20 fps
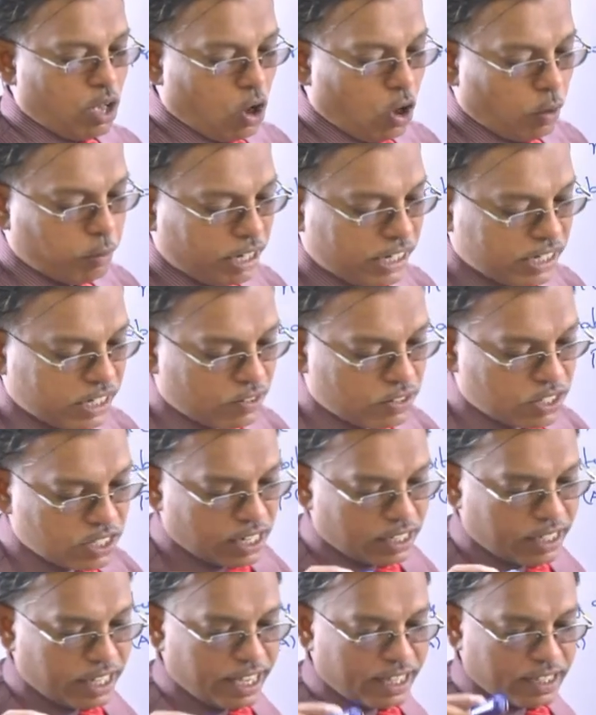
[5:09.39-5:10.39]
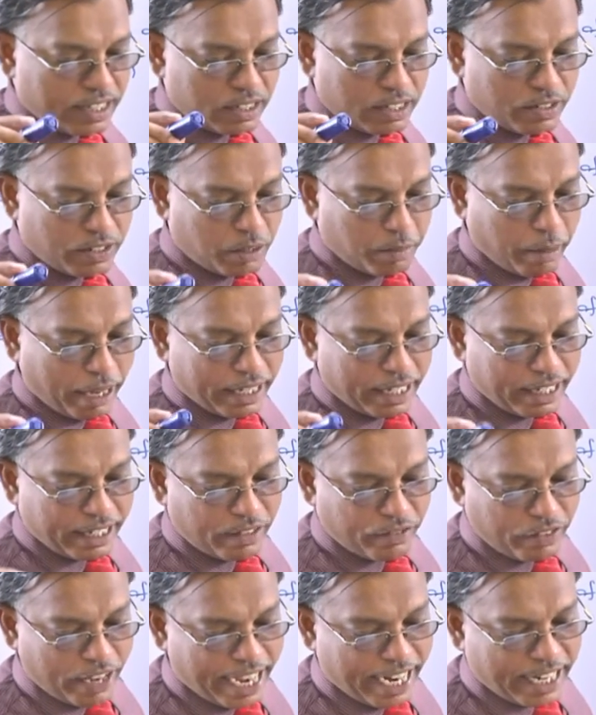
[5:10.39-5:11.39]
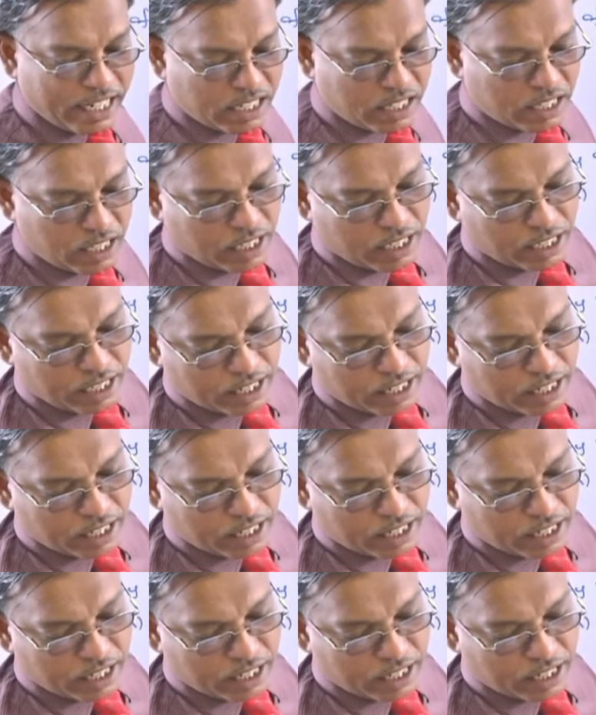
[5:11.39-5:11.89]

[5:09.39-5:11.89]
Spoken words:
How many shirts are there with minor defects?